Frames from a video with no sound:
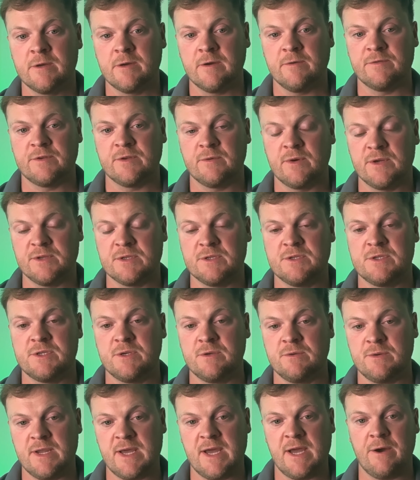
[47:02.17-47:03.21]
Obviously we're into
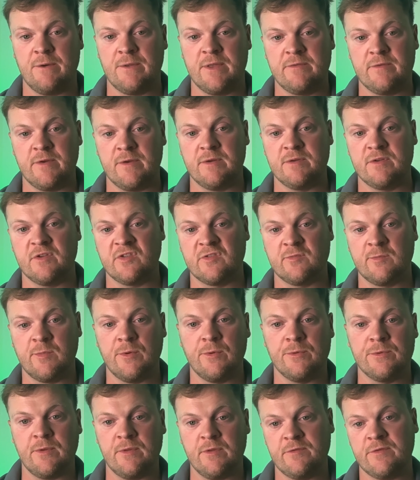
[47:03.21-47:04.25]
June now, they've only just
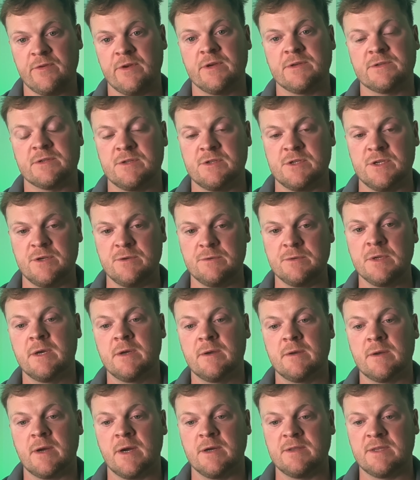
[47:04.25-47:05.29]
spawned on the 1st of June.
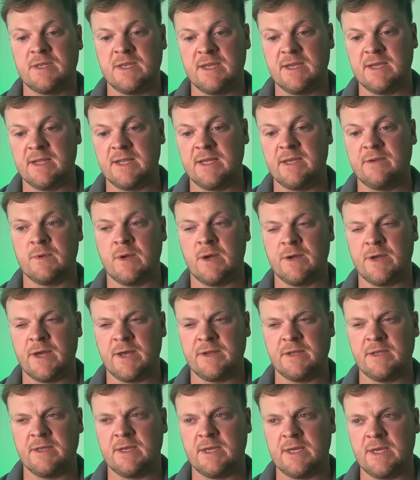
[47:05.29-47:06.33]
Ideally, if I
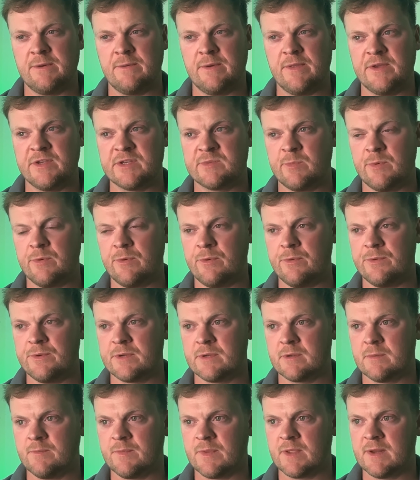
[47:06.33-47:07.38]
had a year where they
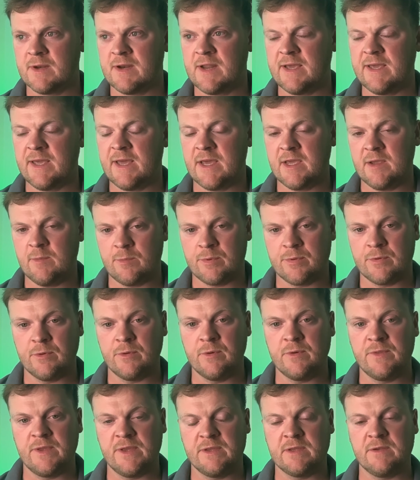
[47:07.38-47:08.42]
spawned late
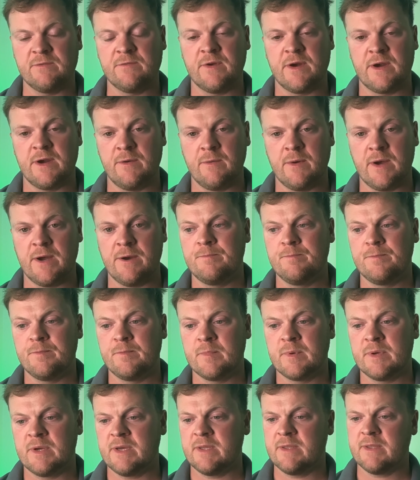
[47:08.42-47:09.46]
April and they did very well,
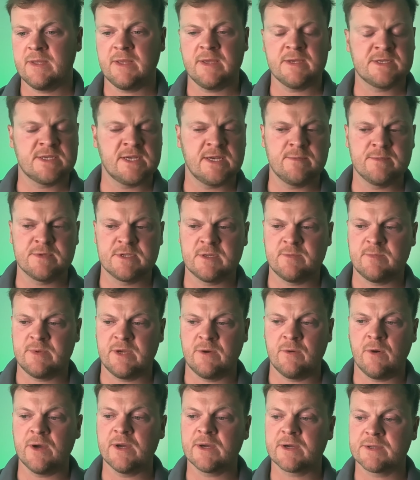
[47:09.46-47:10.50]
but it seems to be
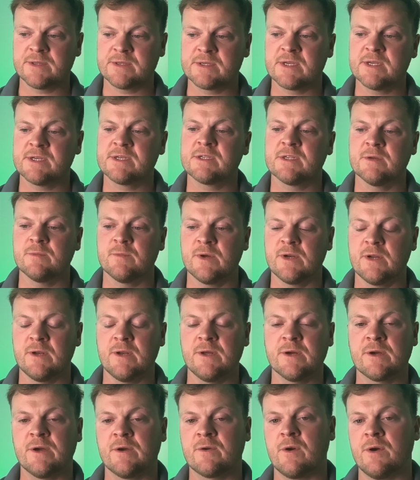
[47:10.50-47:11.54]
quite consistent when I
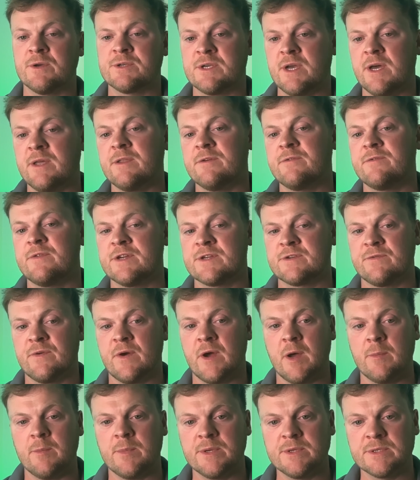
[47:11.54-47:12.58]
look across other fish
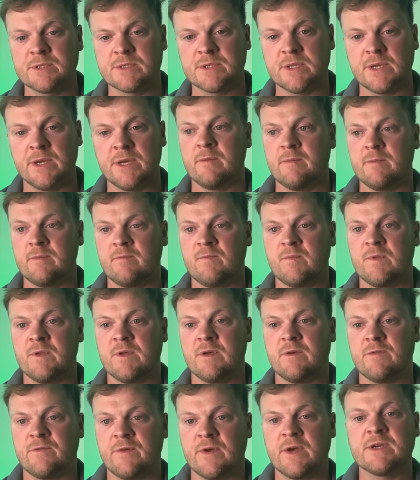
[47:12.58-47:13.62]
farmers that
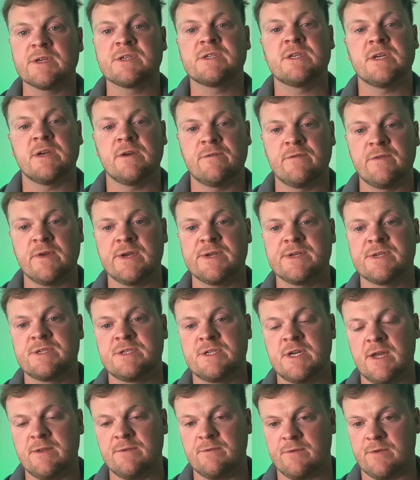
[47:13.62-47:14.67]
the first year fish
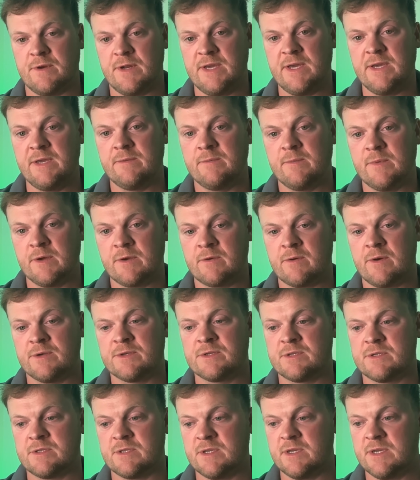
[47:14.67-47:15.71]
generally
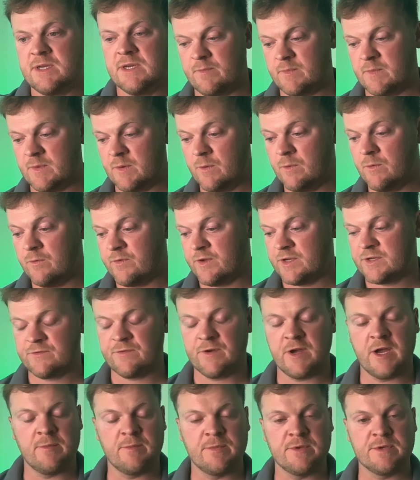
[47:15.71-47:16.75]
across all fish
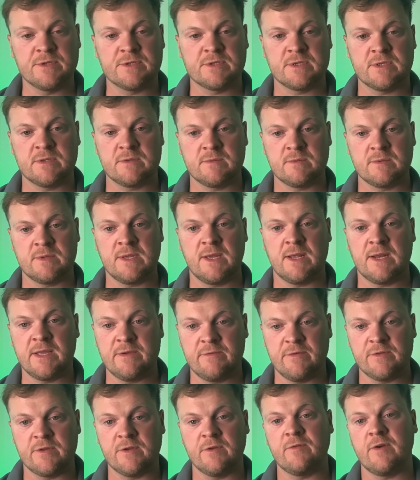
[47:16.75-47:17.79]
farmers, they'll
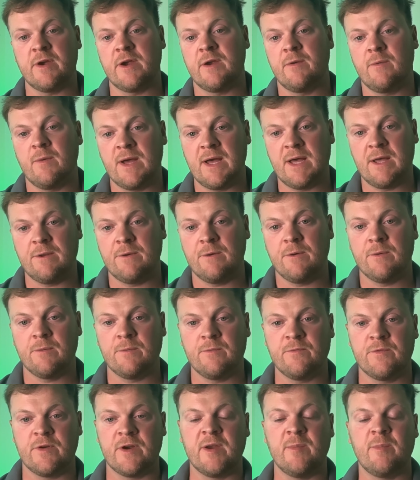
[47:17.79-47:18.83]
either do very well or
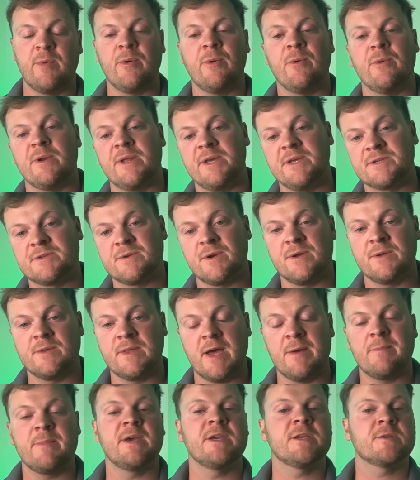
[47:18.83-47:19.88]
very poorly. So
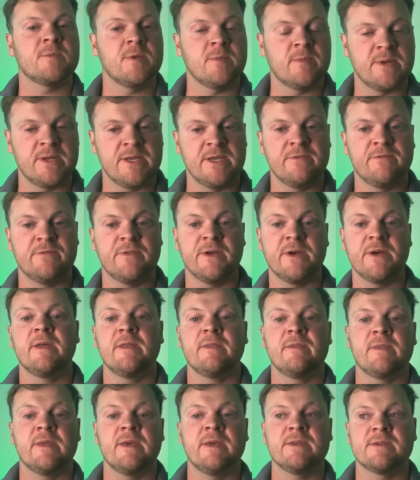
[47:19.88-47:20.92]
that makes me believe that
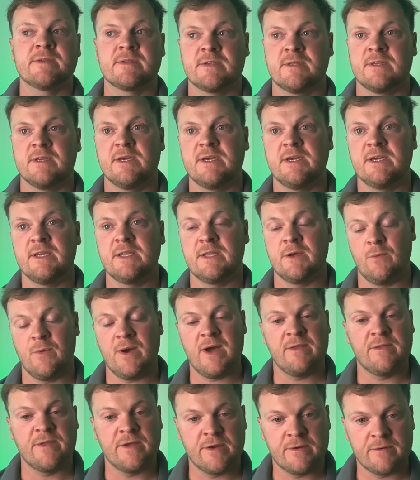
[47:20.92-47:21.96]
it's the
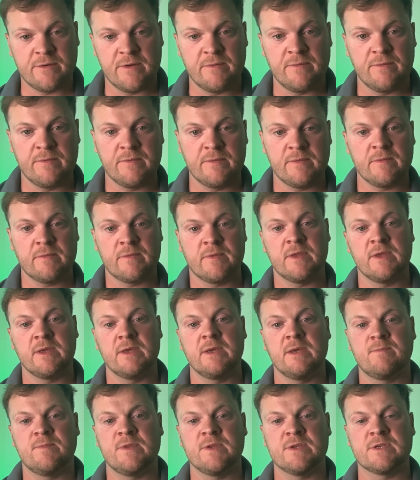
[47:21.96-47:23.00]
weather and
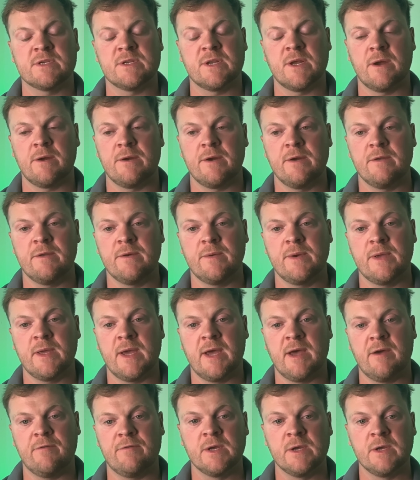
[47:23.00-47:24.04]
the scenario that we
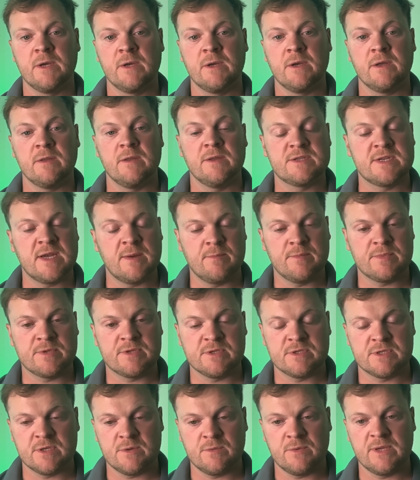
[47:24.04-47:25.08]
have and the
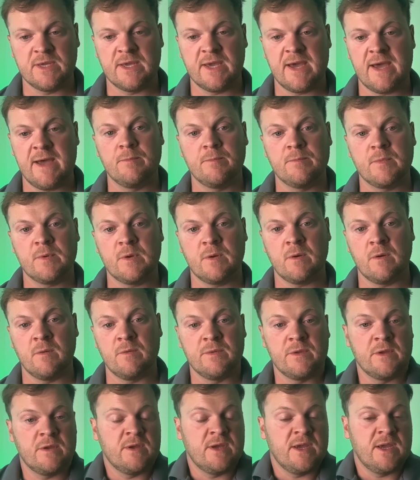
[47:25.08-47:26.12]
temperatures that we get
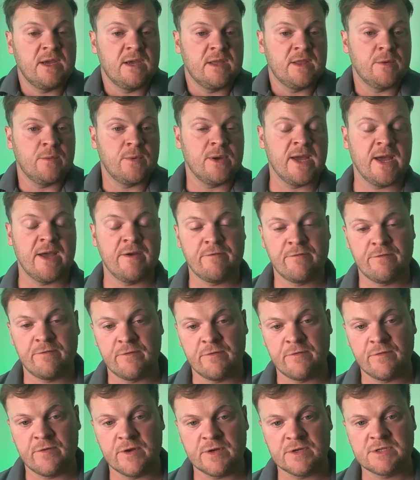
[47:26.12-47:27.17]
on the year that we have
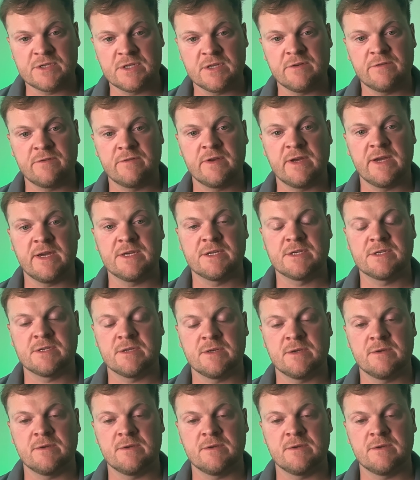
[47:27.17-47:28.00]
first year fish.